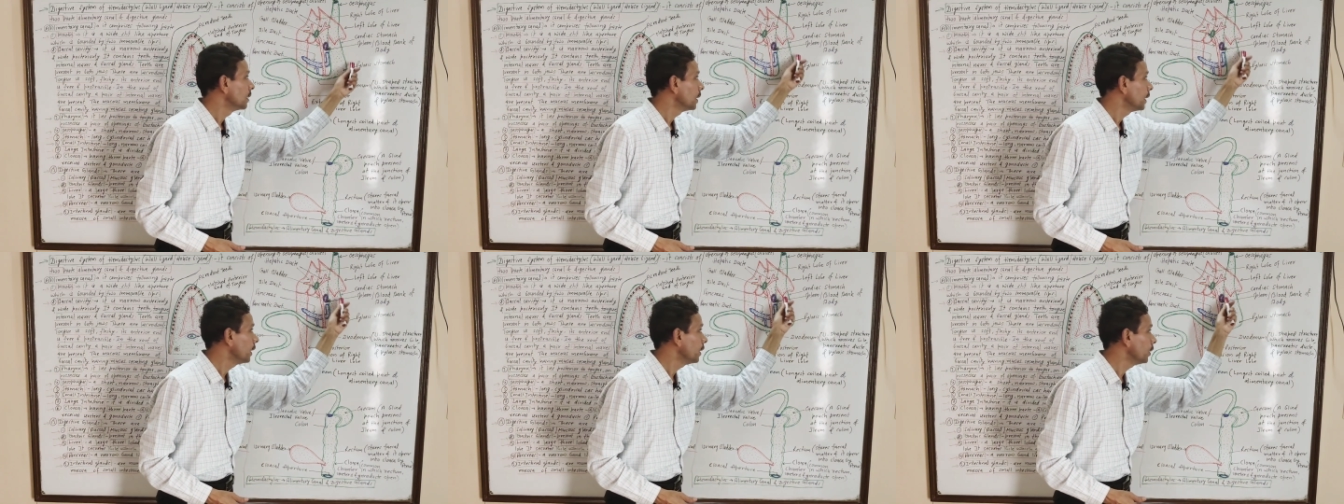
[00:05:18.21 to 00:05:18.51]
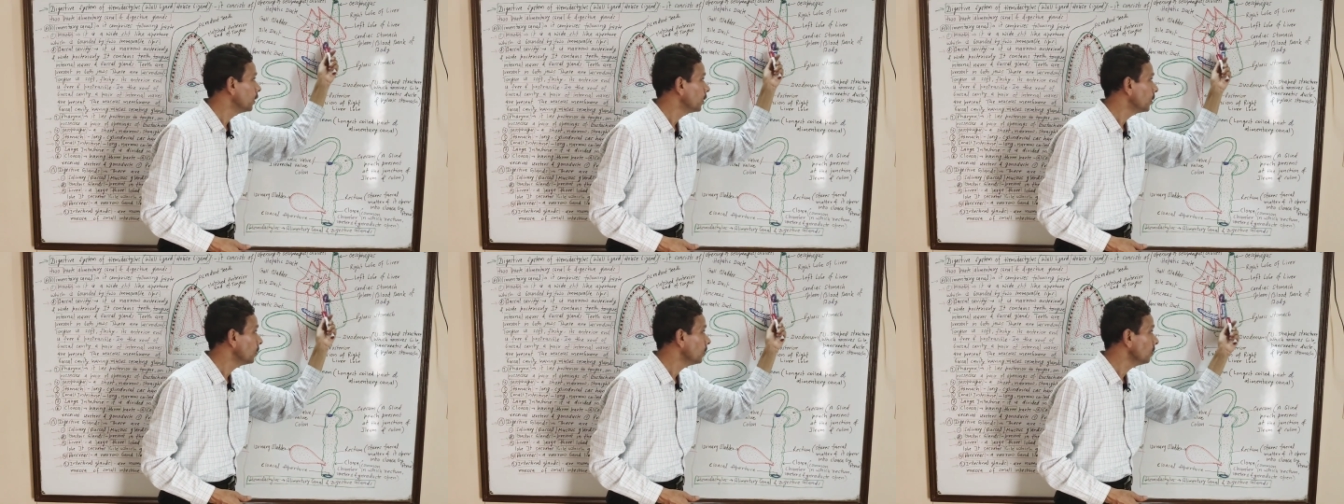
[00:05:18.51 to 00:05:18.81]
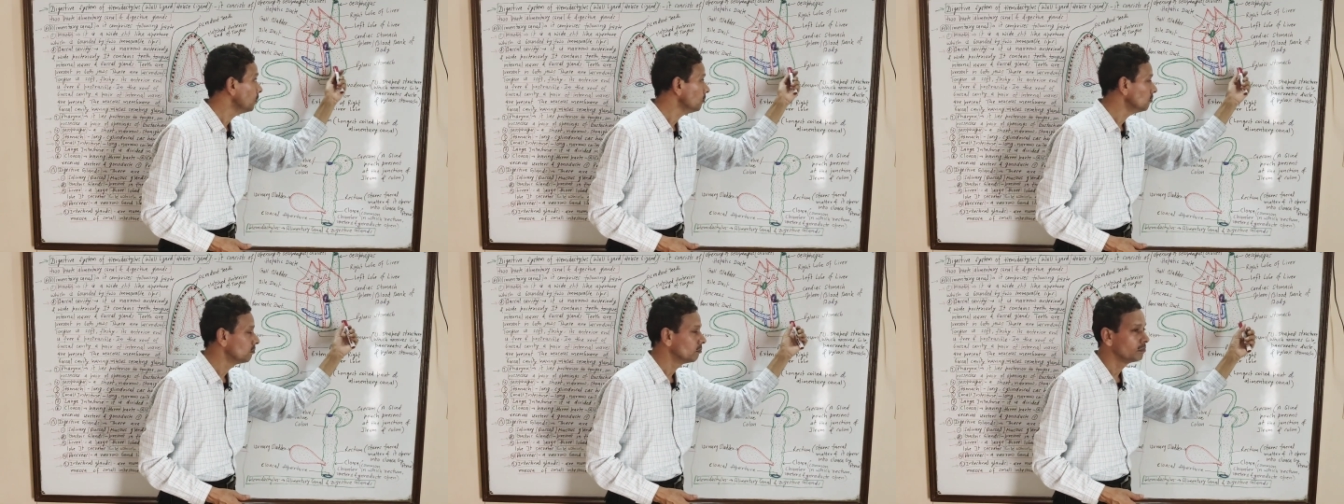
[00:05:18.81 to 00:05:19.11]

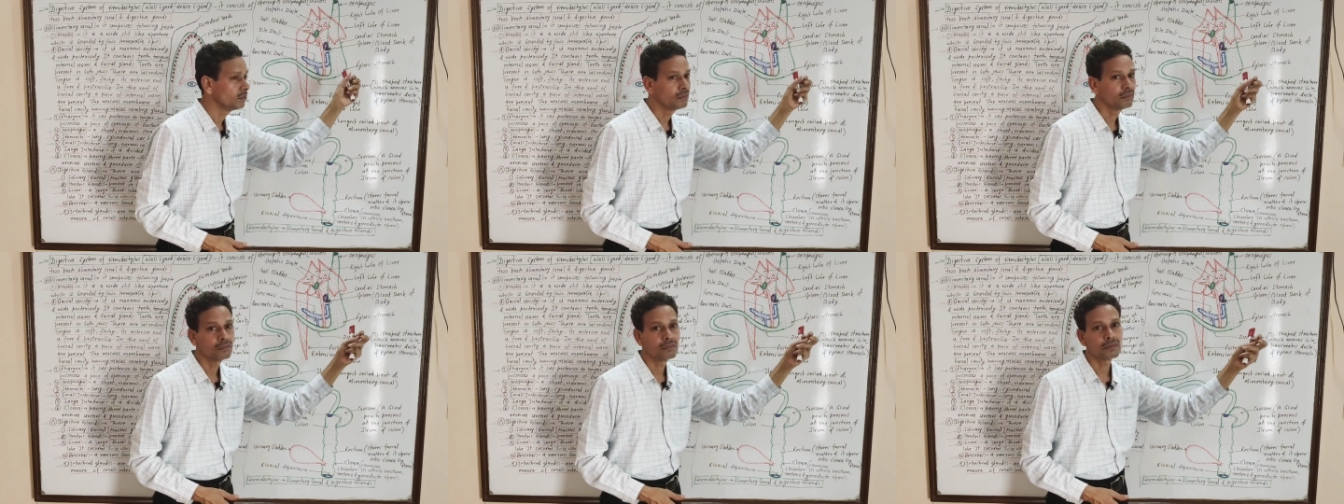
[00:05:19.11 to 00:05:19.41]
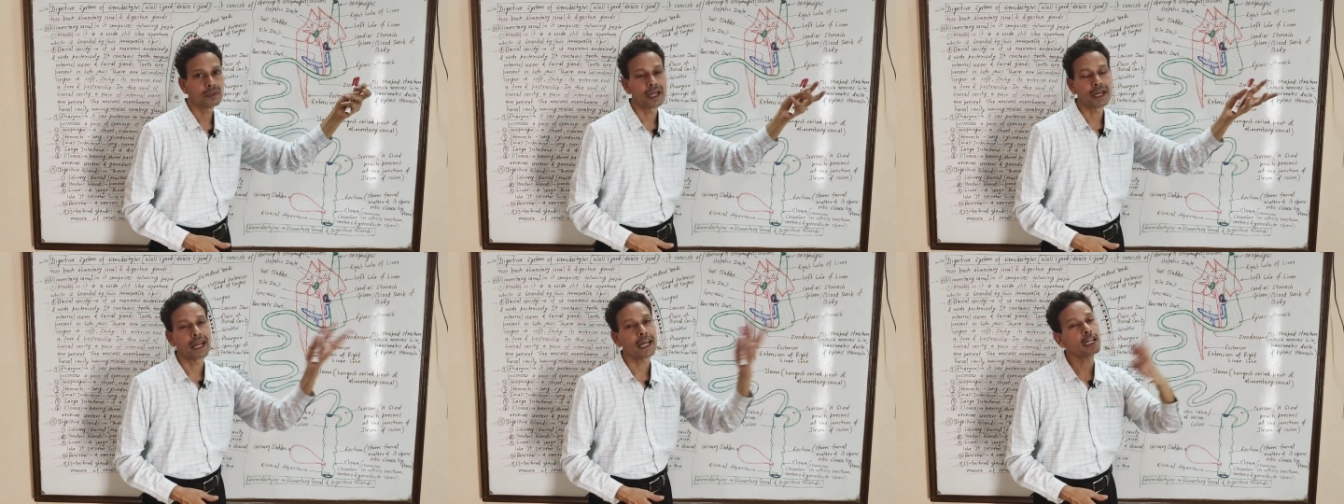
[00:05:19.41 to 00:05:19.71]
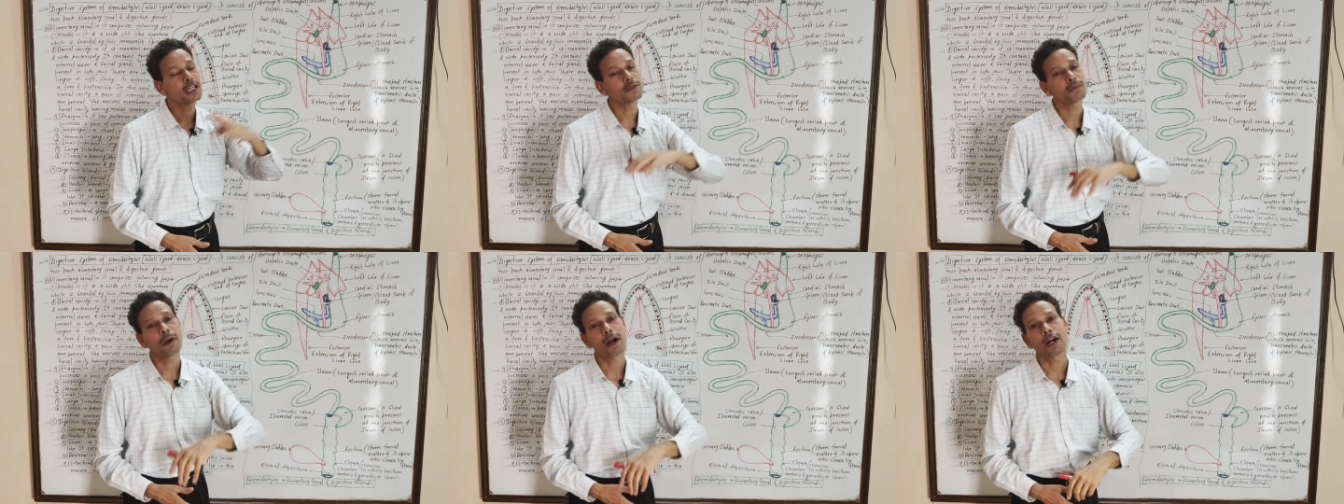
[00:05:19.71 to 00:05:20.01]
into the
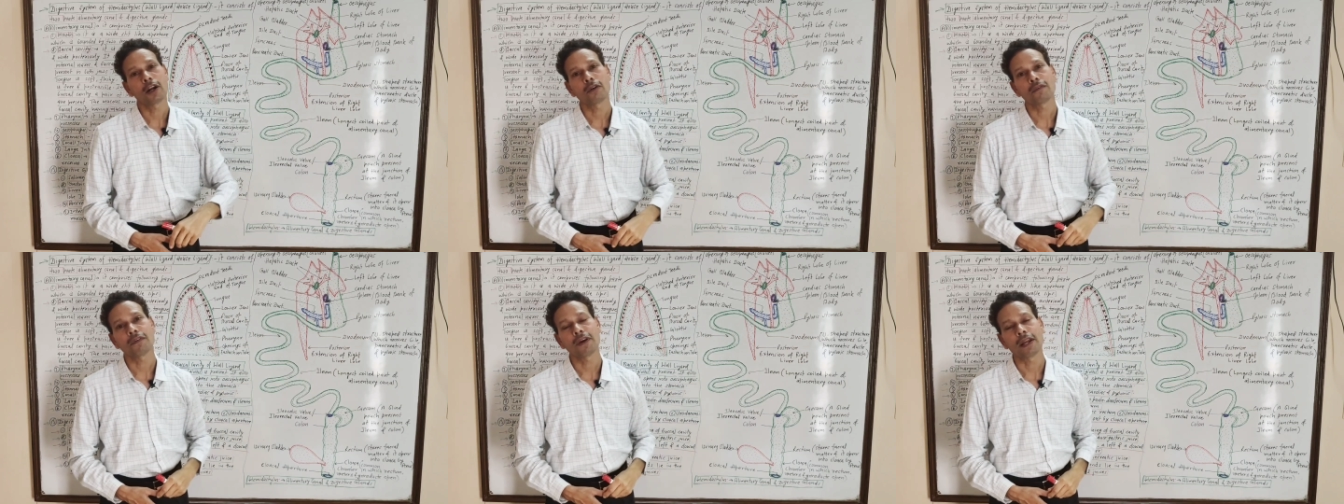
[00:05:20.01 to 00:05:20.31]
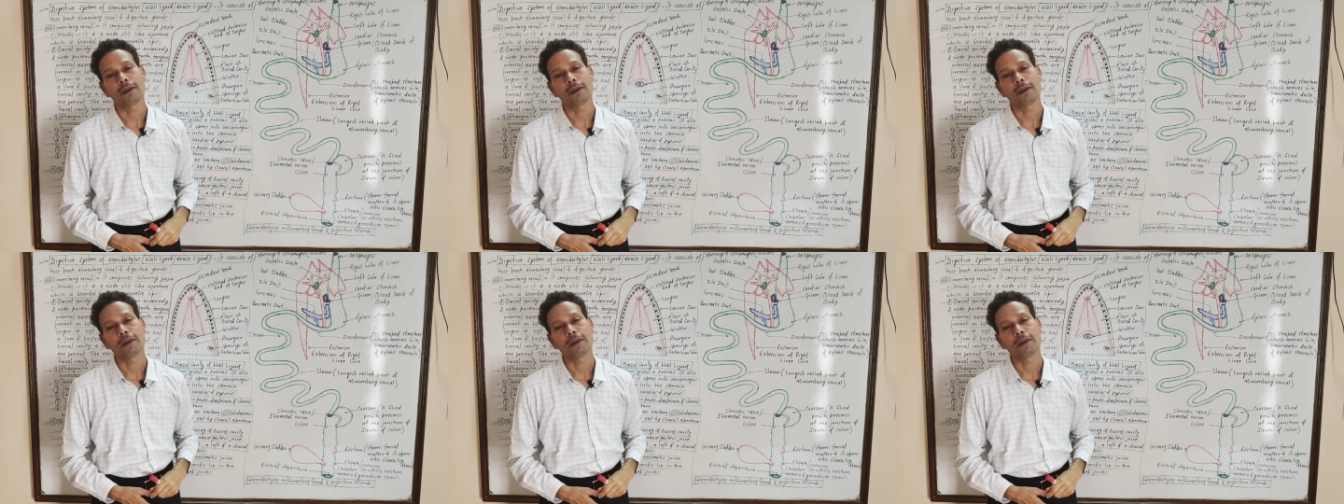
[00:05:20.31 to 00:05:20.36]
next part of